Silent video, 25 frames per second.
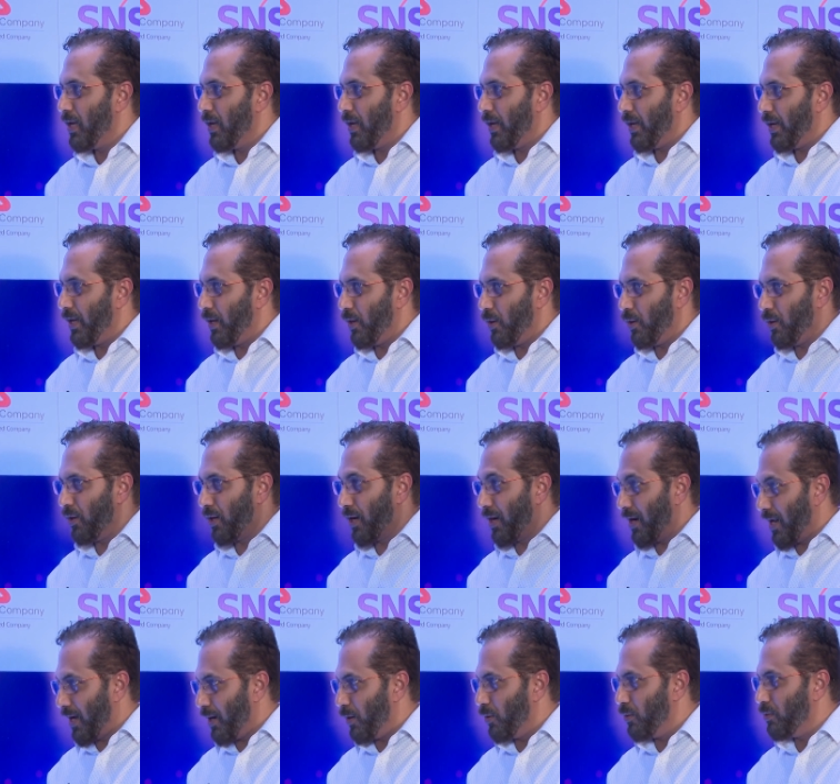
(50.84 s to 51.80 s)
you know,
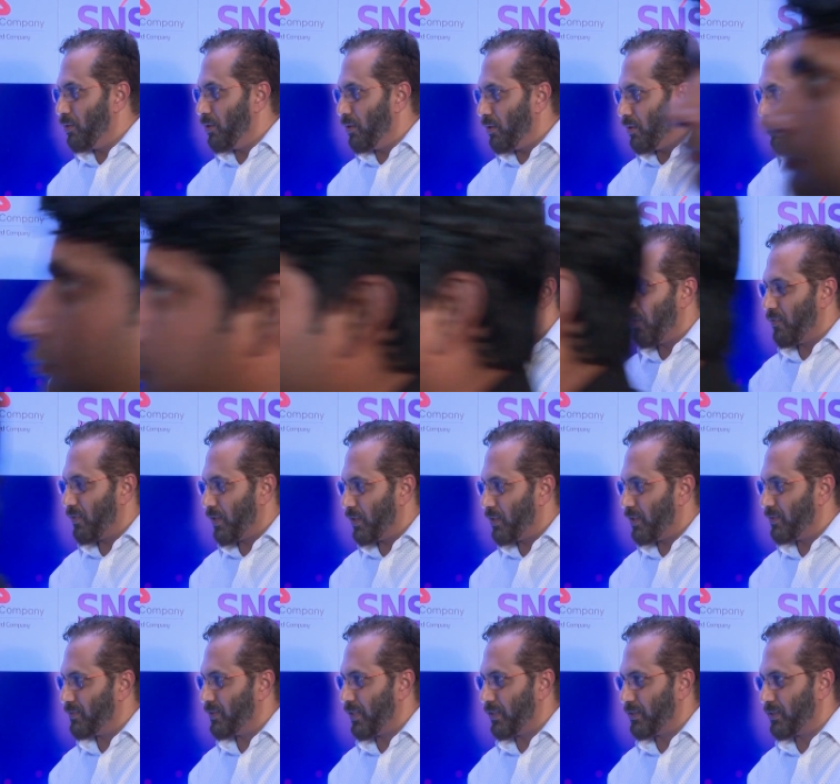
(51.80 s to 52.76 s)
cloud, a lot of
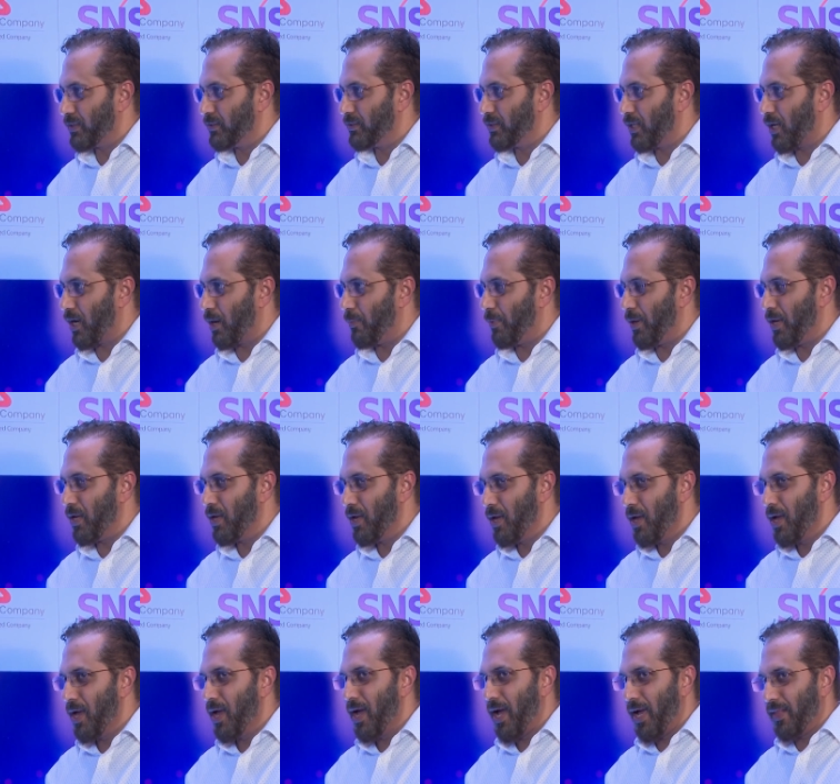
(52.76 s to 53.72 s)
other sessions are coming.
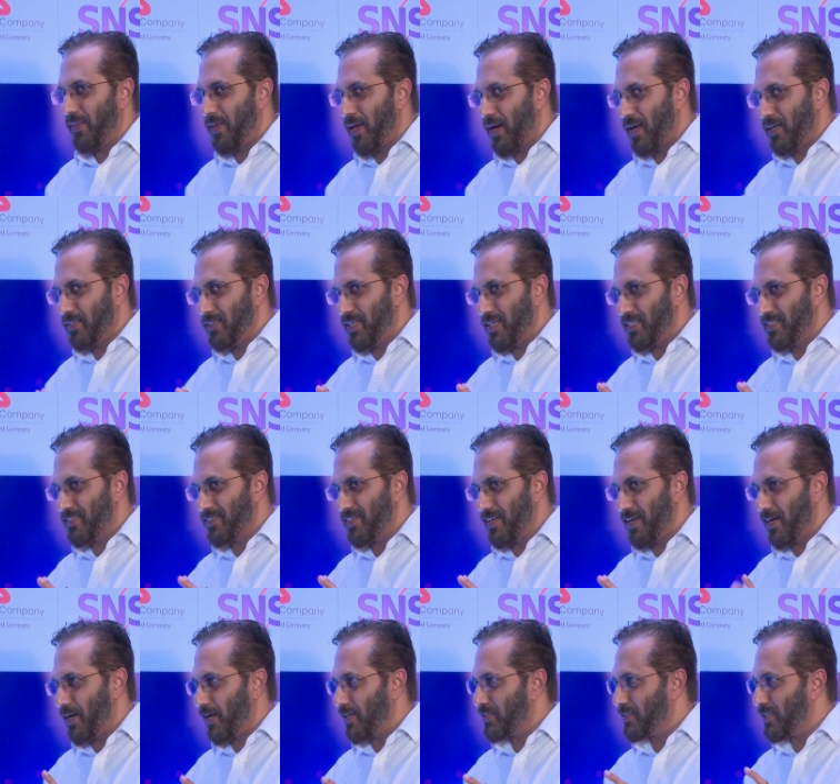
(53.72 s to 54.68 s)
And there are these
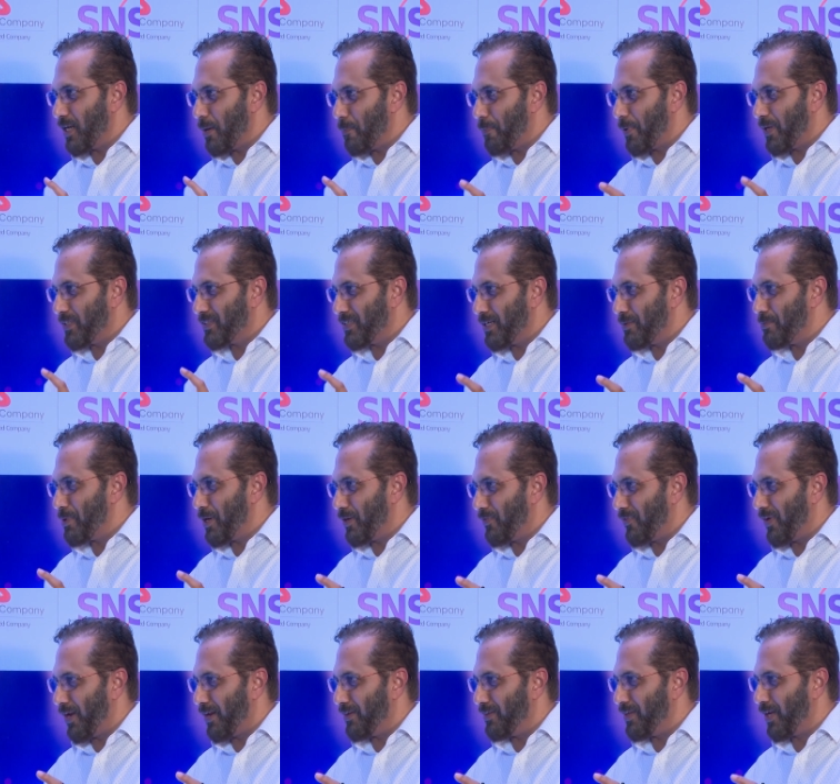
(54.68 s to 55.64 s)
little snippets in
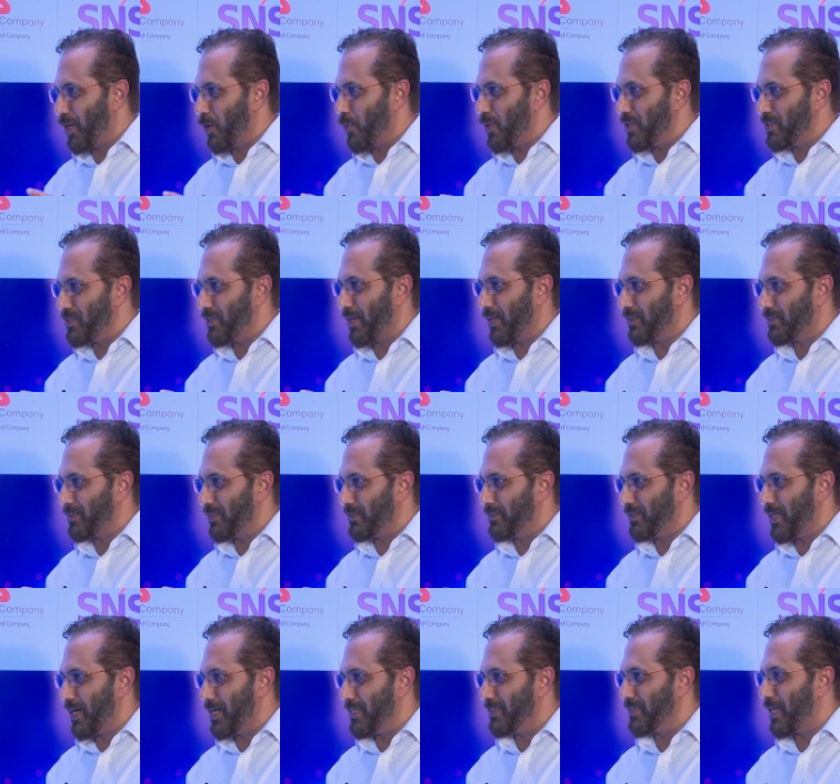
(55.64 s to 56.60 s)
between, the quiz
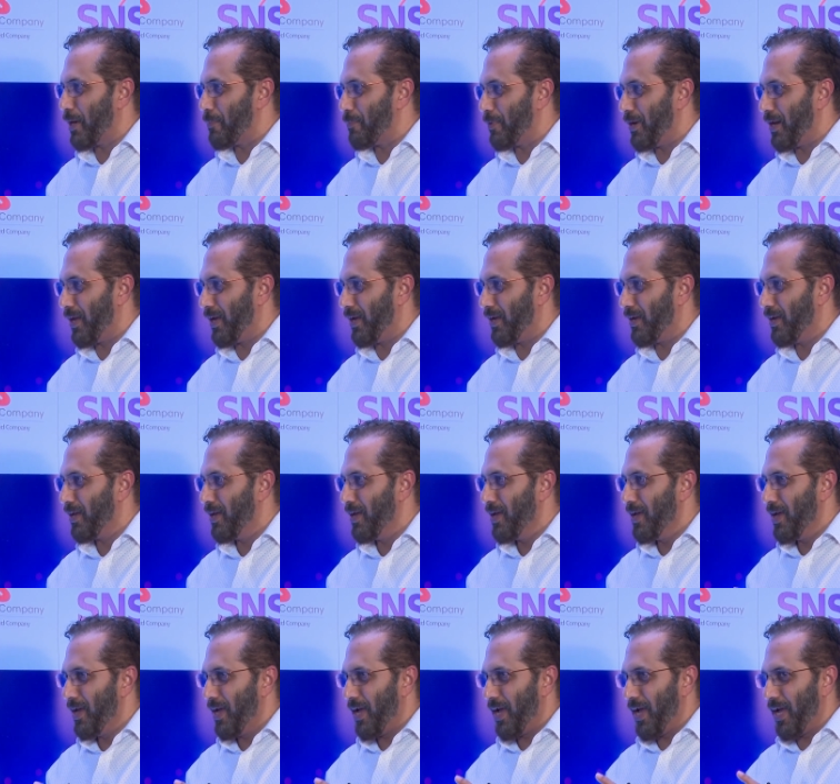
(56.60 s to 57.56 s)
sessions that is happening,
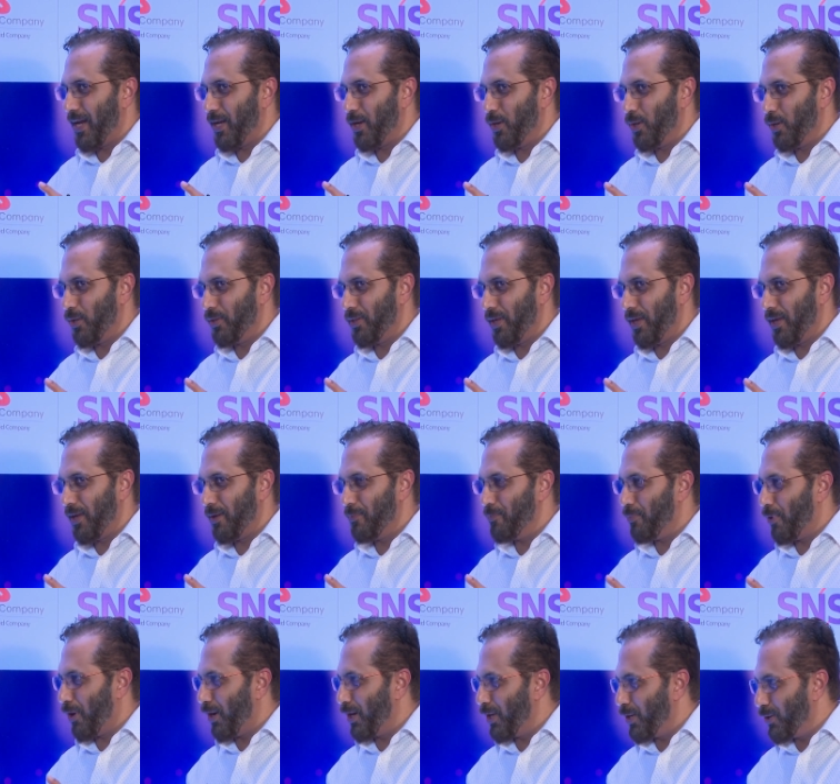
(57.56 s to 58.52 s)
and you know, the
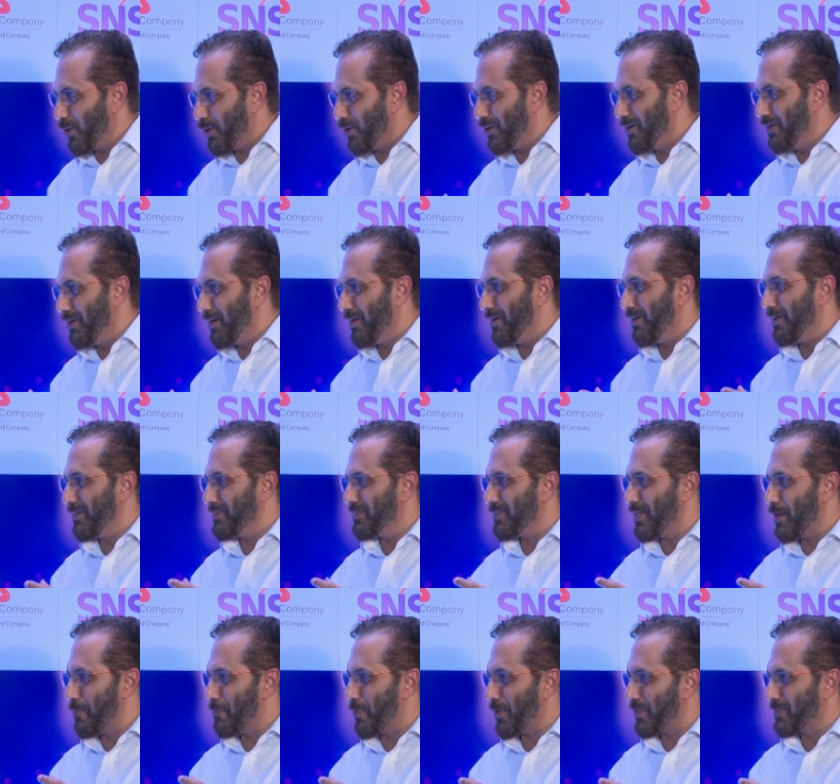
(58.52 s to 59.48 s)
Bollywood uh,
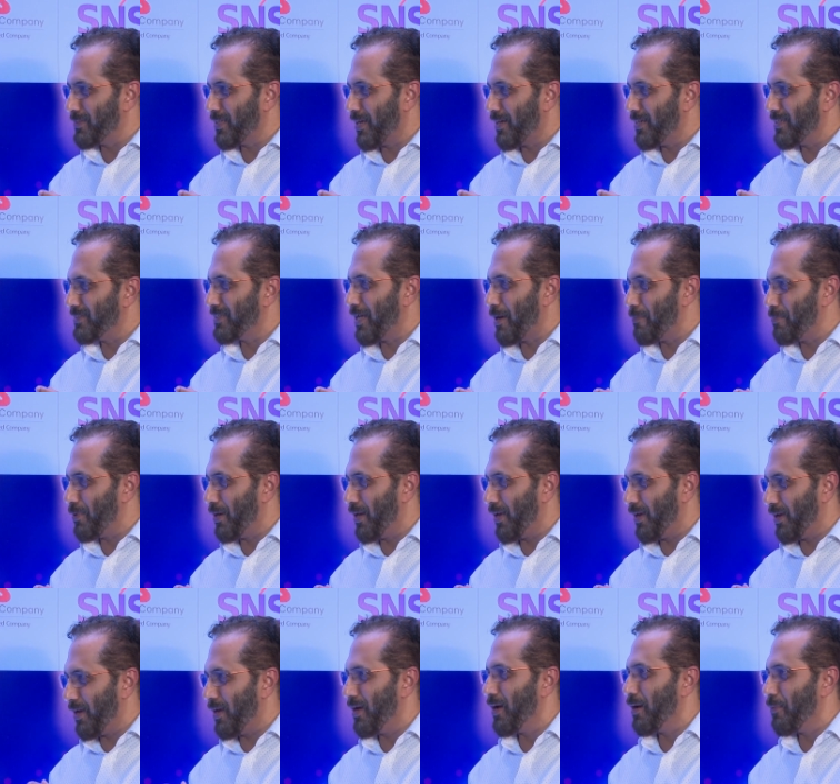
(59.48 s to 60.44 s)
snippets that is
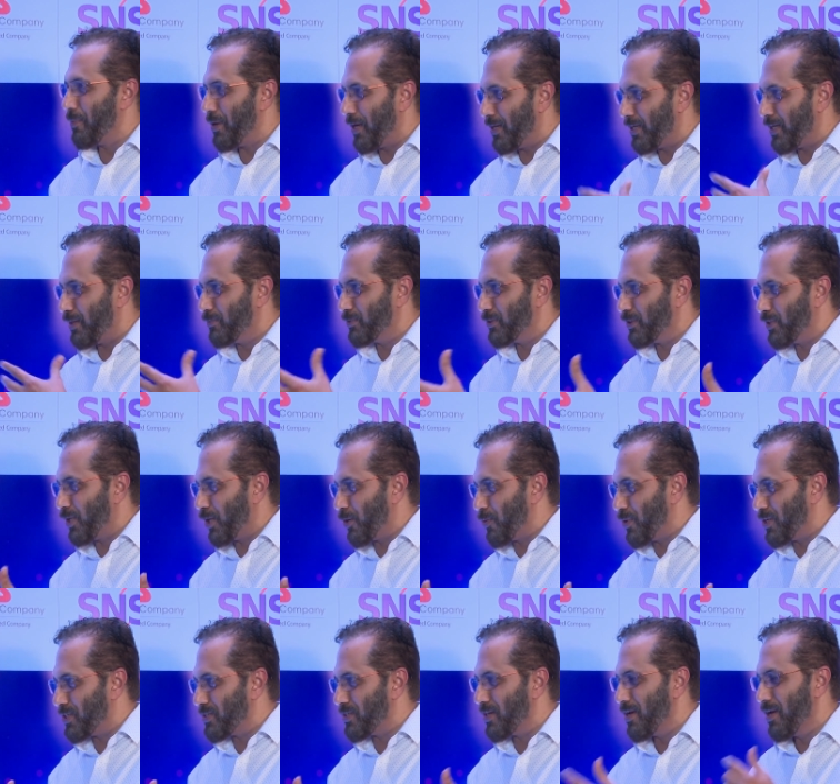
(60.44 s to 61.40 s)
happening in terms of the
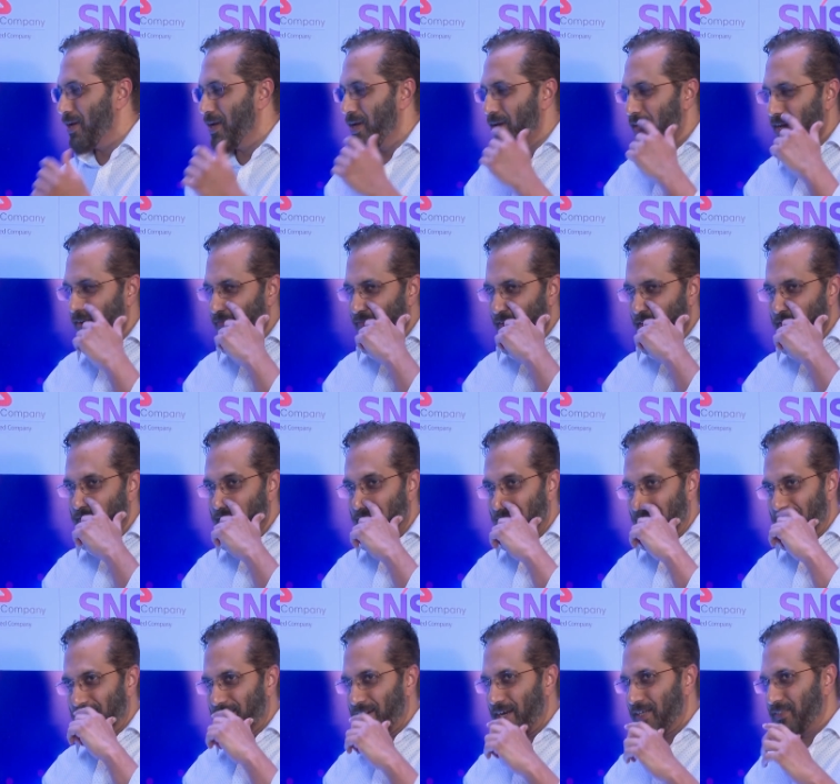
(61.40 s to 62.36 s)
quiz. Very,
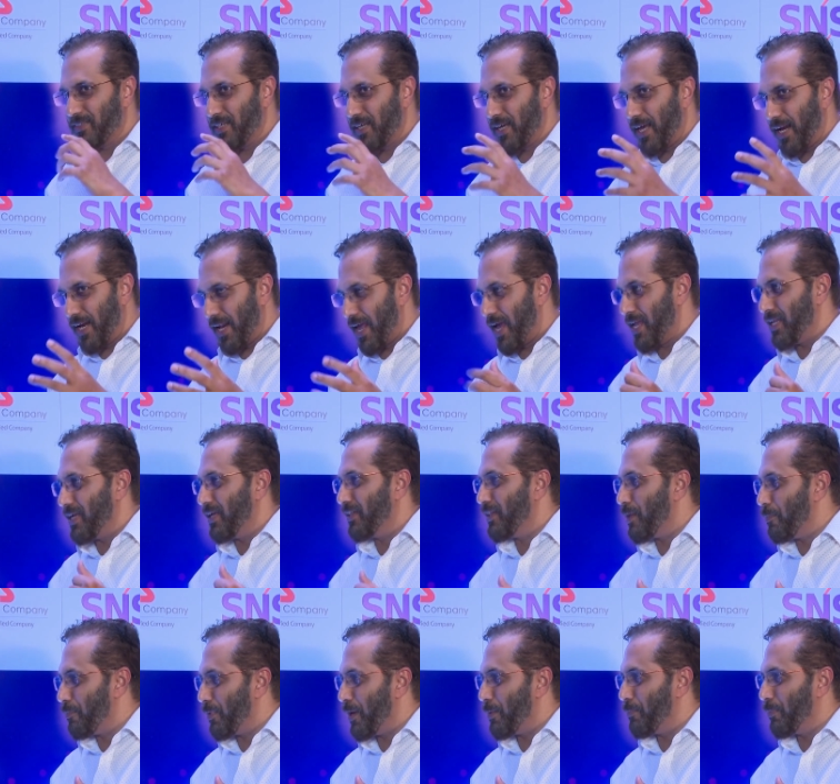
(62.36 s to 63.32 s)
very interesting, engaging
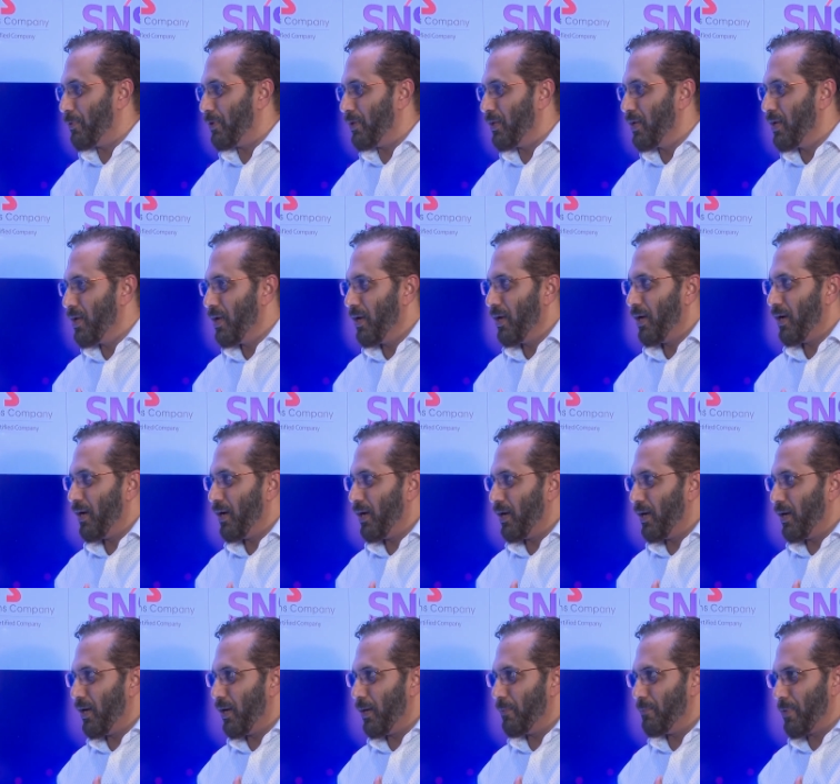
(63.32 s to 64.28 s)
the people.
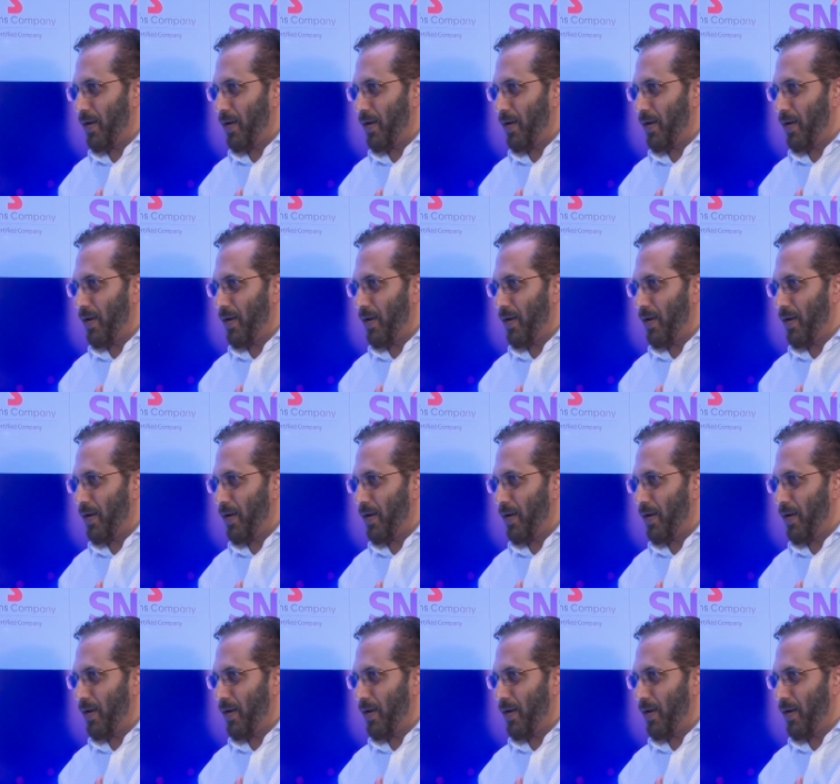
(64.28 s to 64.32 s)
Um,